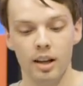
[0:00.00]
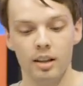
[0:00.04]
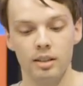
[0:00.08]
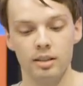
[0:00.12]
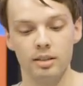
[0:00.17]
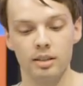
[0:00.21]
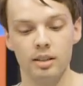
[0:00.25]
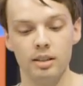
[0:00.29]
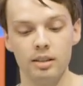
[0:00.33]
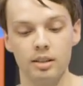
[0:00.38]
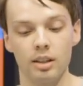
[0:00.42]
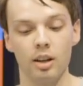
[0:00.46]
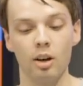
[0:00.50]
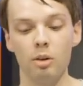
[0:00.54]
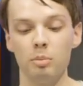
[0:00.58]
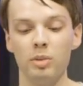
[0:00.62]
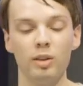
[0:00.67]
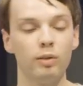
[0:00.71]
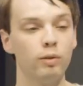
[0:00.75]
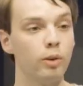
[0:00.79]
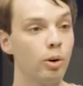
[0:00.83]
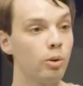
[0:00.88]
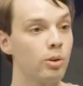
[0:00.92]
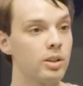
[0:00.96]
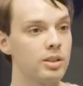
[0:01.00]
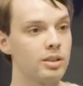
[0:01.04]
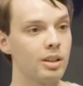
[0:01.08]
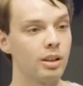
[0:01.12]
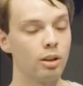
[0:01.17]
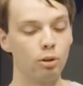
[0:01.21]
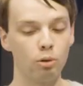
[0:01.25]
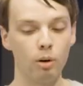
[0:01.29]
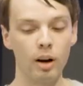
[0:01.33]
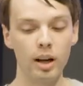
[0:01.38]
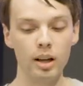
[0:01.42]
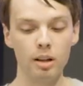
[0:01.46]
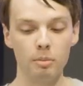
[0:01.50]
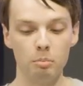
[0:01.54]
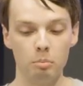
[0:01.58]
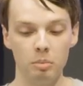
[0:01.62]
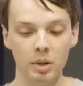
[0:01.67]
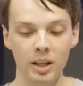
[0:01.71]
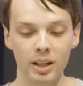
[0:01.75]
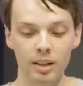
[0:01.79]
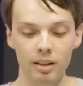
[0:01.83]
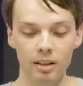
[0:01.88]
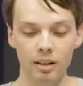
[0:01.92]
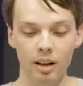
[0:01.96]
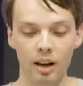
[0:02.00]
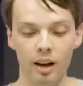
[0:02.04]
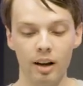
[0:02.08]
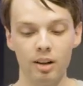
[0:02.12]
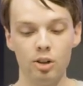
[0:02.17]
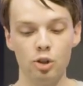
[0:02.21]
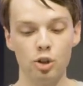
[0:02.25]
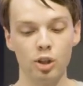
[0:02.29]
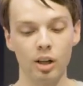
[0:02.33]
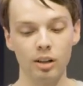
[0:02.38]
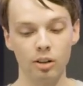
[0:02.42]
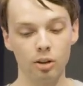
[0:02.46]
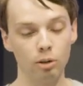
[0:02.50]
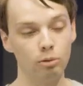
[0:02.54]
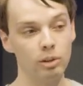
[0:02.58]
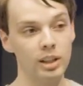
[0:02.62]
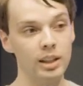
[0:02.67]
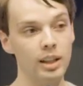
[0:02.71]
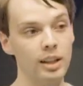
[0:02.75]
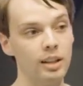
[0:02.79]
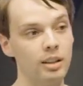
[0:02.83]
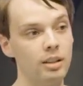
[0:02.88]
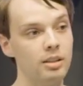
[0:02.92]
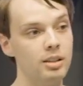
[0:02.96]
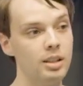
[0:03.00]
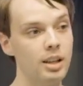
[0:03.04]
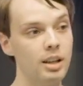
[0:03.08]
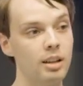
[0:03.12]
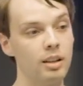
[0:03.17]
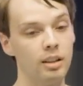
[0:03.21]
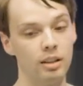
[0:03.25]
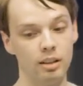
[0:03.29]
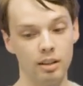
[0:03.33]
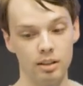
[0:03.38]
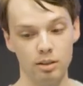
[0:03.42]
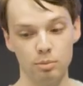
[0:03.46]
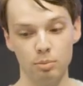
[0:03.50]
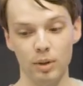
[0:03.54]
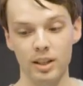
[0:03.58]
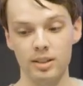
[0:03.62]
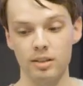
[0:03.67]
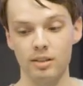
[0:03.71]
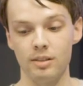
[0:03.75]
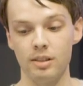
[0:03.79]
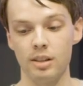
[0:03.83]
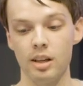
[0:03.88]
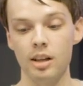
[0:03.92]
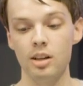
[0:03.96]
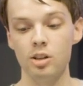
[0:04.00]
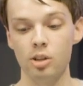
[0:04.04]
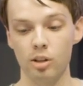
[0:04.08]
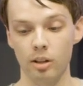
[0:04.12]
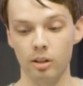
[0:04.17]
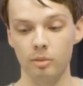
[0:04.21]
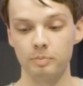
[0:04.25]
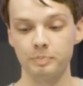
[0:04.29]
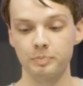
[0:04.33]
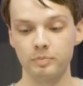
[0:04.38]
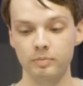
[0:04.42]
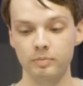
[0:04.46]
since I'll be focusing quite a bit on gender-related data in this presentation.